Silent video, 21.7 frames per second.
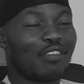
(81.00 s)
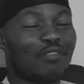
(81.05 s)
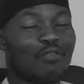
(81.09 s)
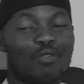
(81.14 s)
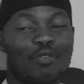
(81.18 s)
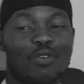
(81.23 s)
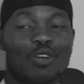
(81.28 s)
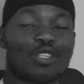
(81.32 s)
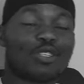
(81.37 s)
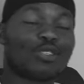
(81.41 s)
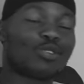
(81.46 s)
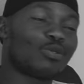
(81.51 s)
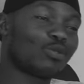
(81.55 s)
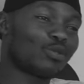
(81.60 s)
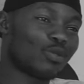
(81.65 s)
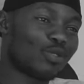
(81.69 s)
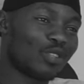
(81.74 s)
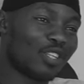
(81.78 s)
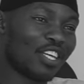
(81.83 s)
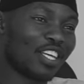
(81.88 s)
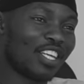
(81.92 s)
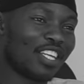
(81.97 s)
if you want to
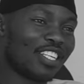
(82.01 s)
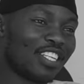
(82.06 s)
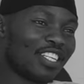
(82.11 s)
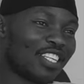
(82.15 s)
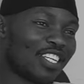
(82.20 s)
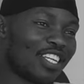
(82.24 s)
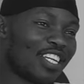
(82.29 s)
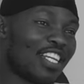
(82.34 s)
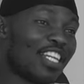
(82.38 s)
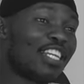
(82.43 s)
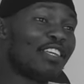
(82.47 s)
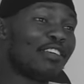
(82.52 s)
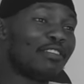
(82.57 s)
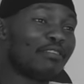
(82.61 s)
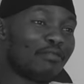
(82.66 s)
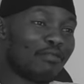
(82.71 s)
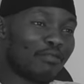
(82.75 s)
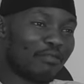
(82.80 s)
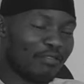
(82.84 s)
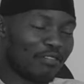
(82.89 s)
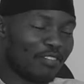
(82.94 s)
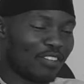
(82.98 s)
then if you're gonna
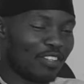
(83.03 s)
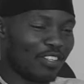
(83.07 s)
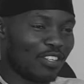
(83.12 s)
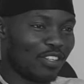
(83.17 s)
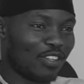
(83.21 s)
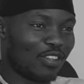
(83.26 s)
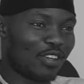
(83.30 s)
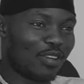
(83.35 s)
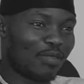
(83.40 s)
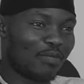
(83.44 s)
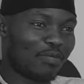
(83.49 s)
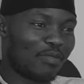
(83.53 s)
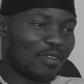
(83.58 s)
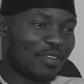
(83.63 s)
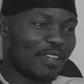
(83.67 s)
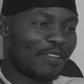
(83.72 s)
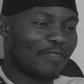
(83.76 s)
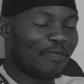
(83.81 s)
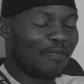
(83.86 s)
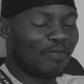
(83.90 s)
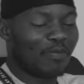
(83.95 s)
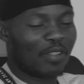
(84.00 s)
leave. You know what I
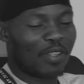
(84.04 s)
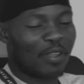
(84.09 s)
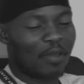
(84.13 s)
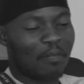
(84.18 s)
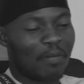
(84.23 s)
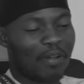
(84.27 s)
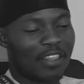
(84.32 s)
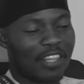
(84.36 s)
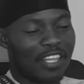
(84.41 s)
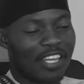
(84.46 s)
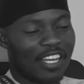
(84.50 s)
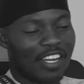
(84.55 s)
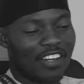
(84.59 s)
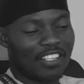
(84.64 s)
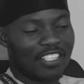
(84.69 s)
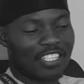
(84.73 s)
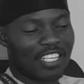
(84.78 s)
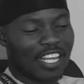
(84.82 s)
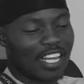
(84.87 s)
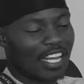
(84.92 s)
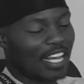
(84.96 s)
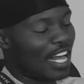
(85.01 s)
mean? But then I
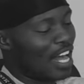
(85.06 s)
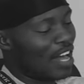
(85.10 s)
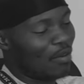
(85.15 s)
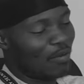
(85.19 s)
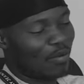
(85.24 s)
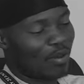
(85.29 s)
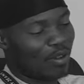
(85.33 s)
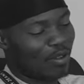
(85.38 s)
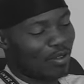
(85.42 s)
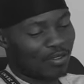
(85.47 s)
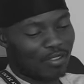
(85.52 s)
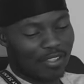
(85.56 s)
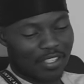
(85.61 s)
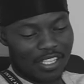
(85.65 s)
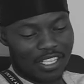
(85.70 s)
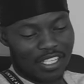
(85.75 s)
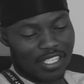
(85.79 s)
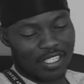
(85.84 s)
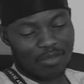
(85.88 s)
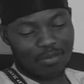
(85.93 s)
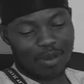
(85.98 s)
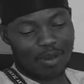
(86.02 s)
was like, ah well,
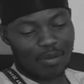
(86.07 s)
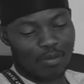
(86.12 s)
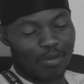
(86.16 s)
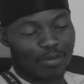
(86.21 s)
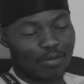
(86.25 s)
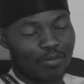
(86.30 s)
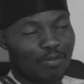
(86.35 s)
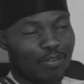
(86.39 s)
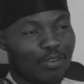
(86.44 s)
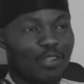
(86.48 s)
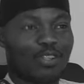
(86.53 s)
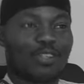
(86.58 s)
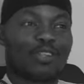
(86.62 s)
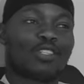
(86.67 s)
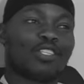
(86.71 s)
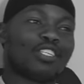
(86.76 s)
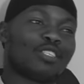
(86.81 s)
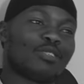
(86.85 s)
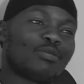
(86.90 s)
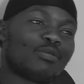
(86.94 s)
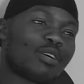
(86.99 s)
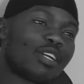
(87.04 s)
this is my portfolio,
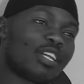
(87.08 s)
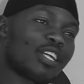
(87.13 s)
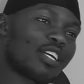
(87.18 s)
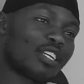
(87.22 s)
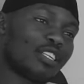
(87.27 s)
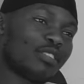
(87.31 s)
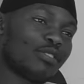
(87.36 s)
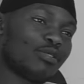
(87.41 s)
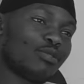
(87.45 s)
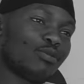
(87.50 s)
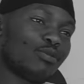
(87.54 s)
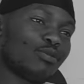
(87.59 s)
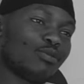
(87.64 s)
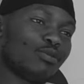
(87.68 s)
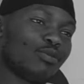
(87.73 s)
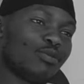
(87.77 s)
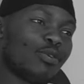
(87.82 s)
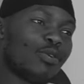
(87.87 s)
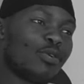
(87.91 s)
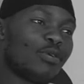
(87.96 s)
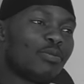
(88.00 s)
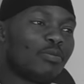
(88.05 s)
this is what I can do.
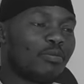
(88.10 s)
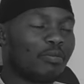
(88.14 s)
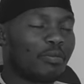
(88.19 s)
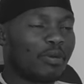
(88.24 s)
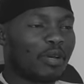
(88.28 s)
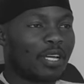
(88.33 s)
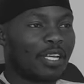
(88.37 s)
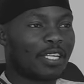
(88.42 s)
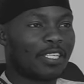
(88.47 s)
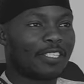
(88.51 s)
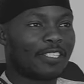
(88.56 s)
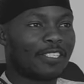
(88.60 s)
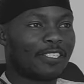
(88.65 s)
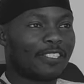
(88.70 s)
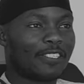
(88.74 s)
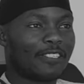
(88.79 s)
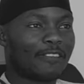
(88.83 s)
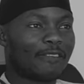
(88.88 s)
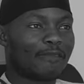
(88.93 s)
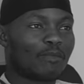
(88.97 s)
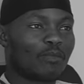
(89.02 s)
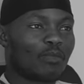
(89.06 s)
But
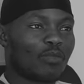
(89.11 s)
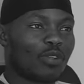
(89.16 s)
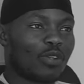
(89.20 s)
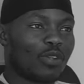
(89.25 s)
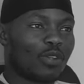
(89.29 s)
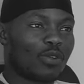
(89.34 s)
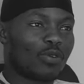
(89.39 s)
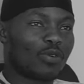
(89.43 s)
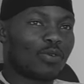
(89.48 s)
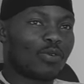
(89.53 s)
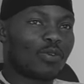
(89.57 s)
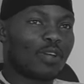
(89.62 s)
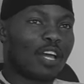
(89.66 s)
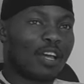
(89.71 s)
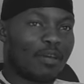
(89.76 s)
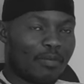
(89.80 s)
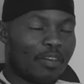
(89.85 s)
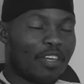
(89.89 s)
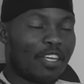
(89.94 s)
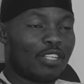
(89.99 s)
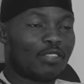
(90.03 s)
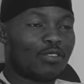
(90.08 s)
you know,
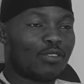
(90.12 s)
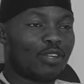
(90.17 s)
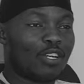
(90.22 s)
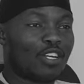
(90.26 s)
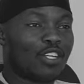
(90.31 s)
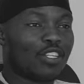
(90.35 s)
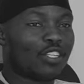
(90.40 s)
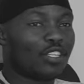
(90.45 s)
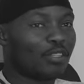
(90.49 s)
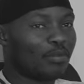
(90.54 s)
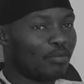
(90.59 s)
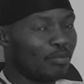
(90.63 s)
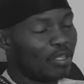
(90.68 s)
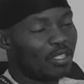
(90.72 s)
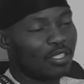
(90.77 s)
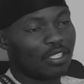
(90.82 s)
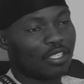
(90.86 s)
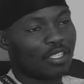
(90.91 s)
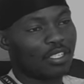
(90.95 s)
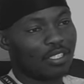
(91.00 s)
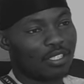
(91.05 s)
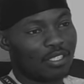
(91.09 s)
I'm here to learn the
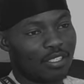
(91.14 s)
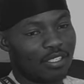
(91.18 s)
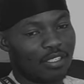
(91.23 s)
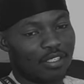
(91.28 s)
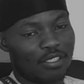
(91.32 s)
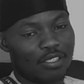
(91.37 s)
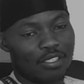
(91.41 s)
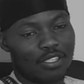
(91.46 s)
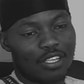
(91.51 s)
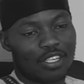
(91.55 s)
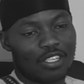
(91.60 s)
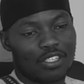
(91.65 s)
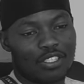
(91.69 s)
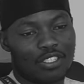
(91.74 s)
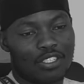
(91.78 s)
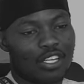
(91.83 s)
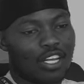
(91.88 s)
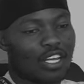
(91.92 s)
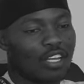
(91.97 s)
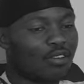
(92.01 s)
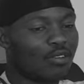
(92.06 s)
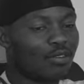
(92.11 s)
business
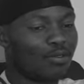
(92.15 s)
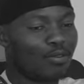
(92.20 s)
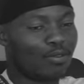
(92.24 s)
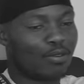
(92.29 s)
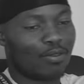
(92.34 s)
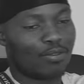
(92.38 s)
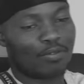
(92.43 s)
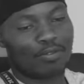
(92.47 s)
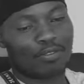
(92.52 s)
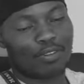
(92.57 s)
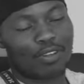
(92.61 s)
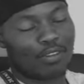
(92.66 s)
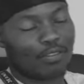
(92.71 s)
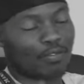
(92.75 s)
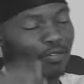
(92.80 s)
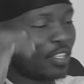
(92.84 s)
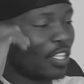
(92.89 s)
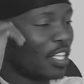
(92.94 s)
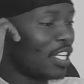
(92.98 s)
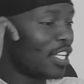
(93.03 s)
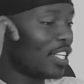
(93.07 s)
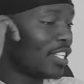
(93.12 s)
cycle of, of
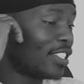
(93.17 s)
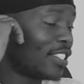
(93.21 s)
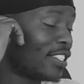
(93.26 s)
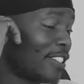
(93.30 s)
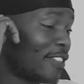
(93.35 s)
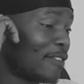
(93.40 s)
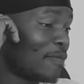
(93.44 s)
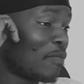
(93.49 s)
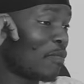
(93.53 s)
things.